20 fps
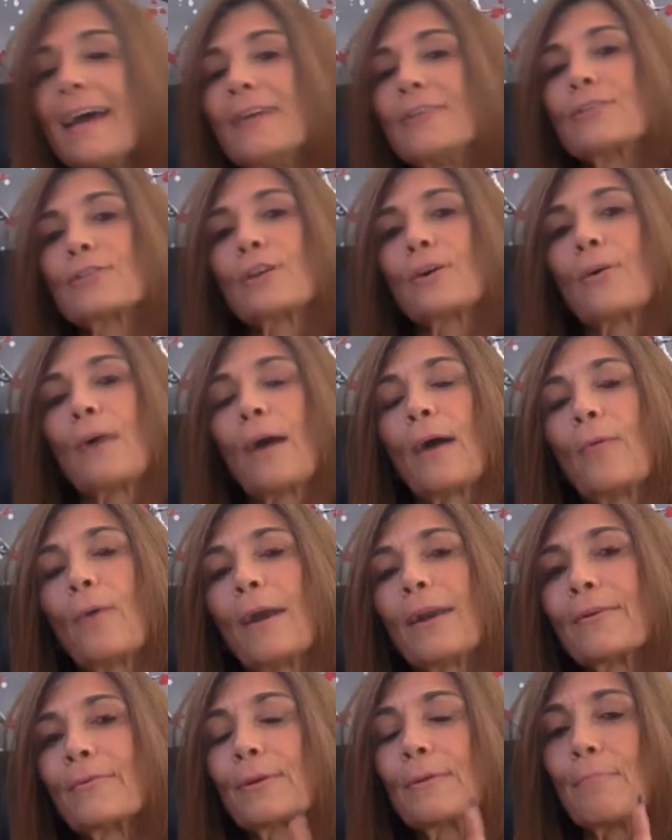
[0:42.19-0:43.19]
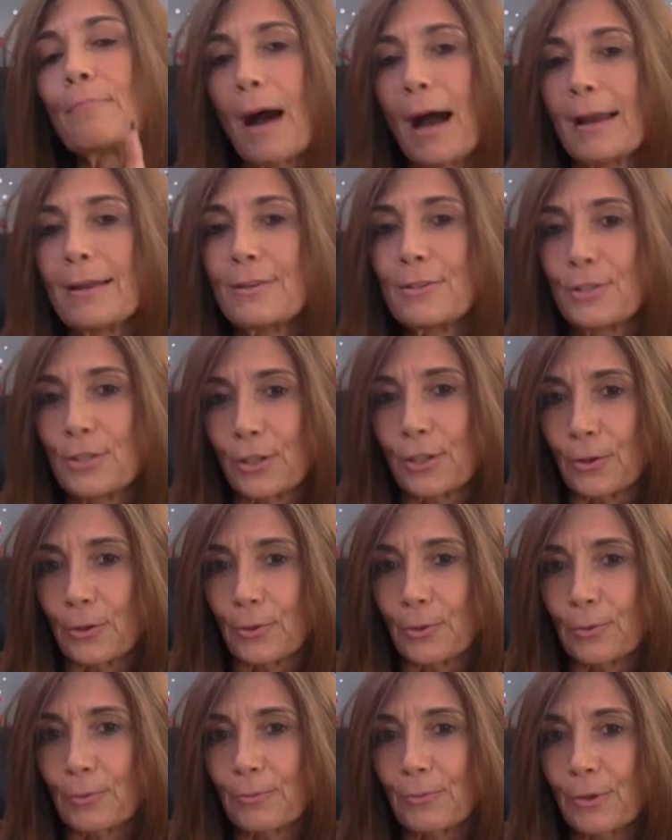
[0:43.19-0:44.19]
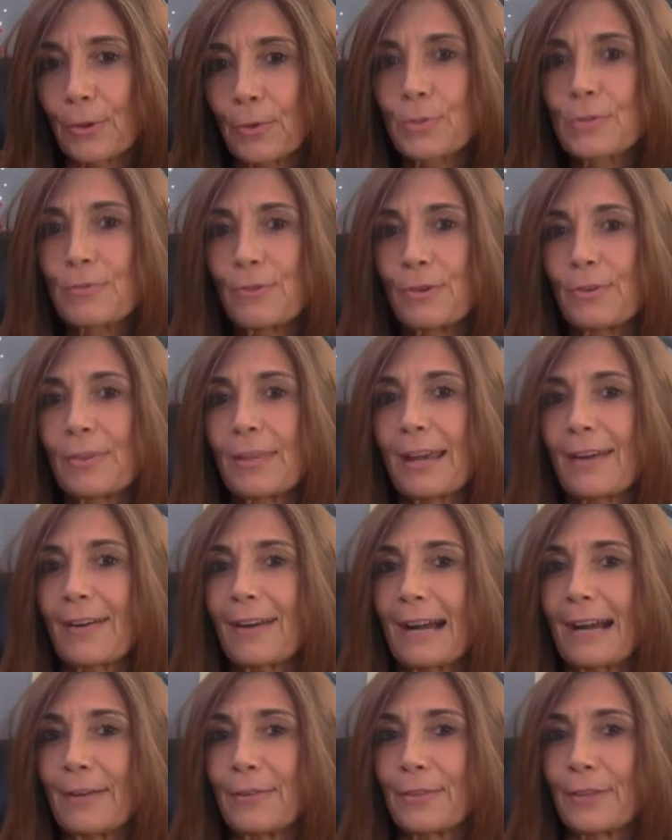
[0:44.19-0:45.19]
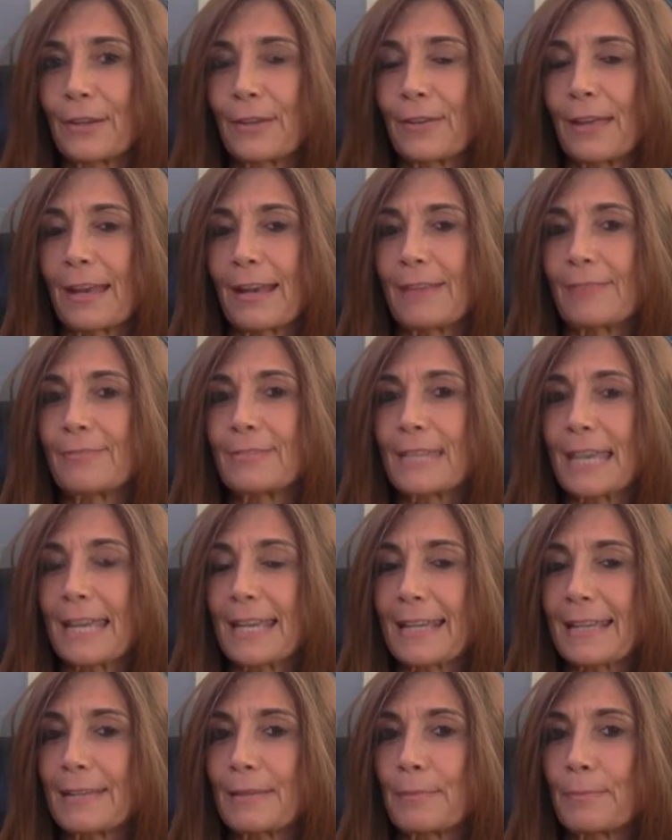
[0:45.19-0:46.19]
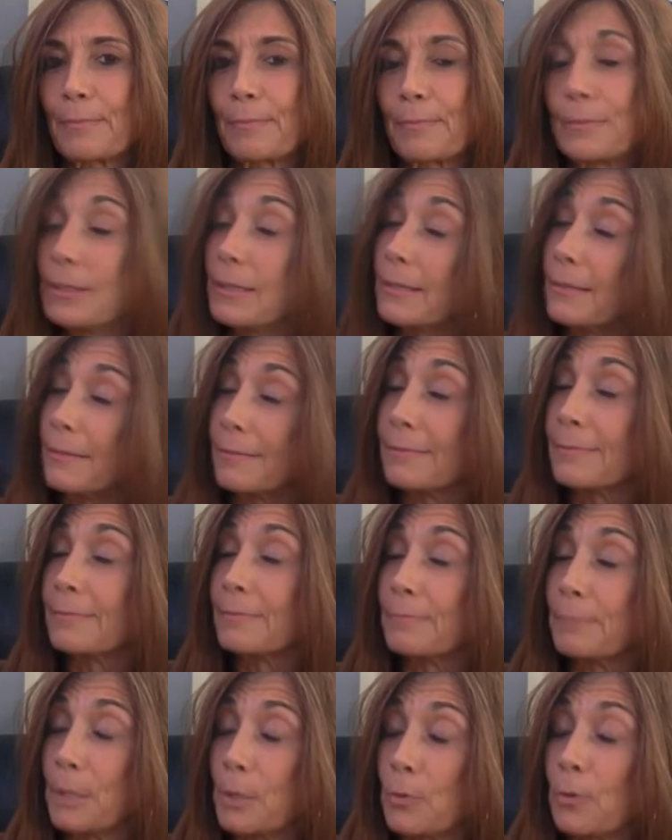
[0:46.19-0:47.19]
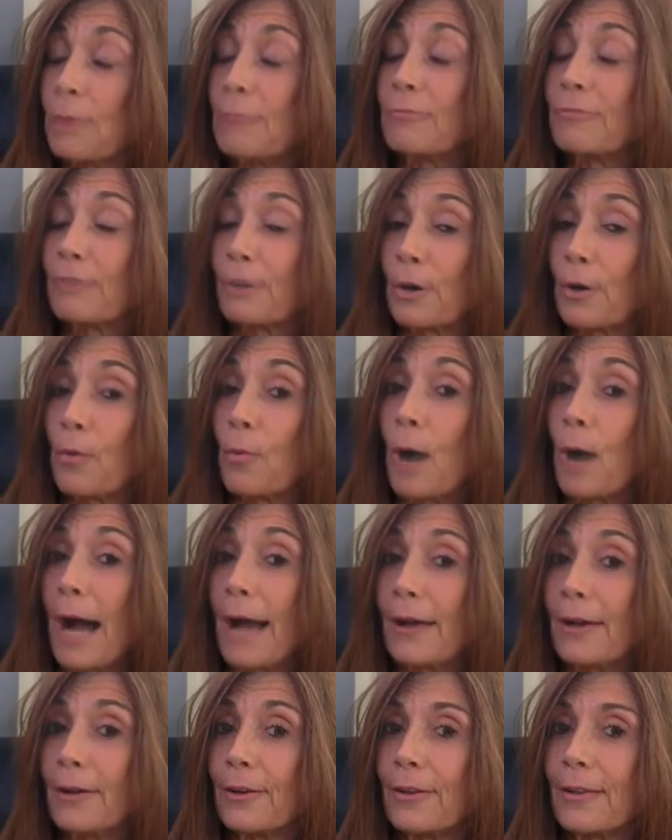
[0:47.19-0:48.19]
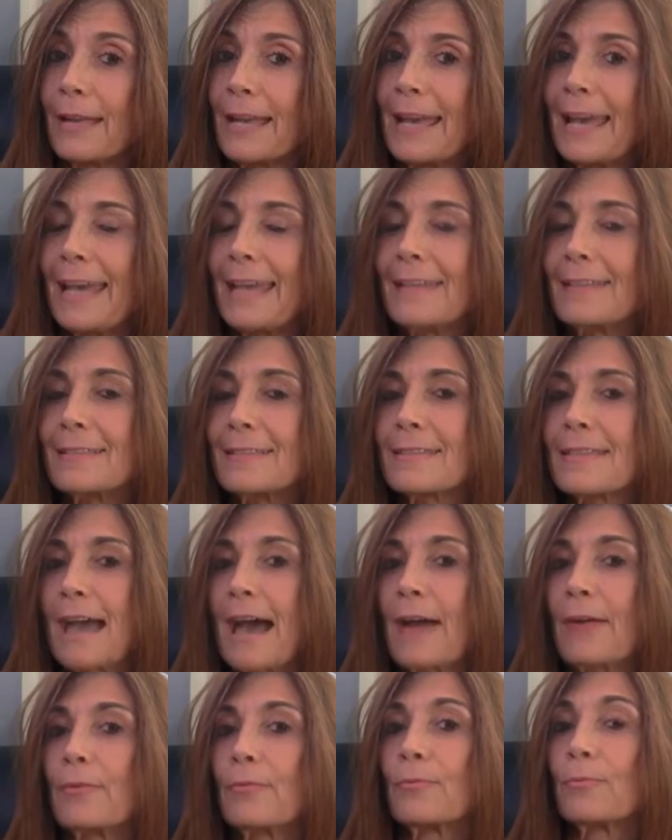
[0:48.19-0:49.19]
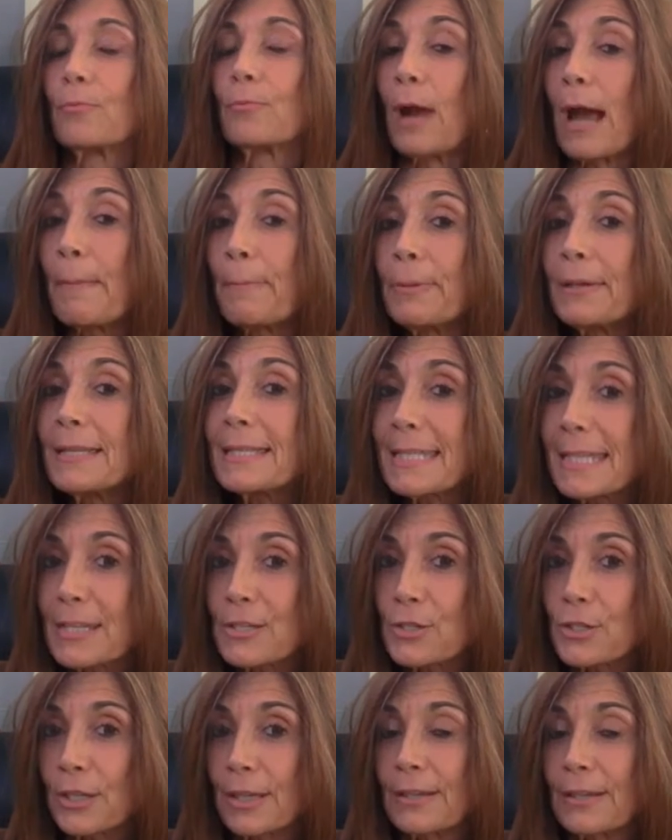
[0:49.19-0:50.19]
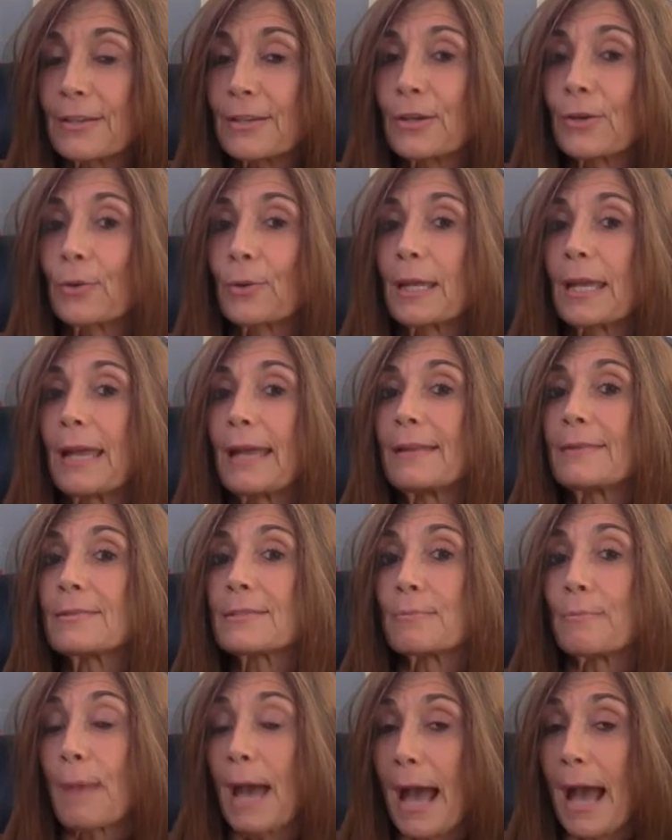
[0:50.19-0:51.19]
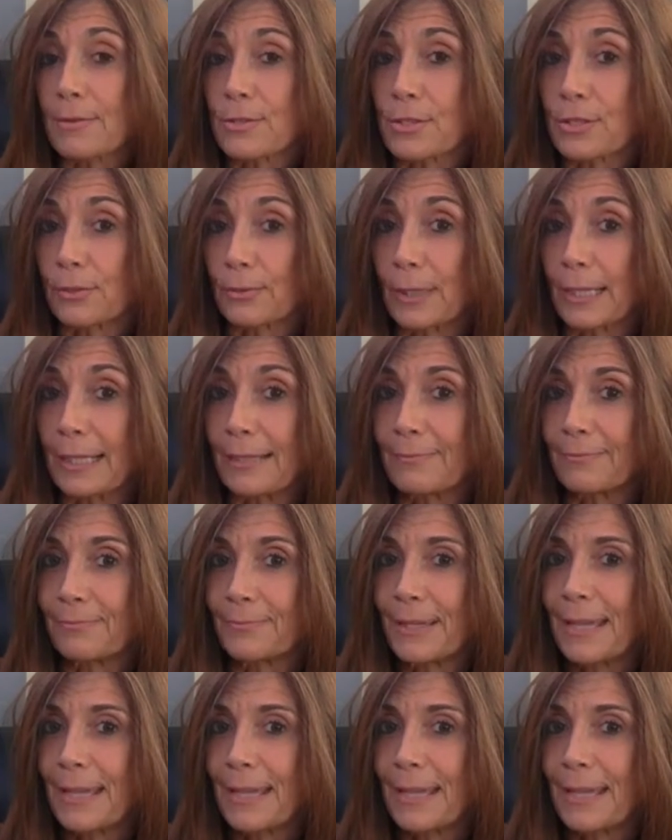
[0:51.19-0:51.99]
So I want to remind you, those of you that are out there that have taken the, the Bikram for a while, is that repetition creates mastery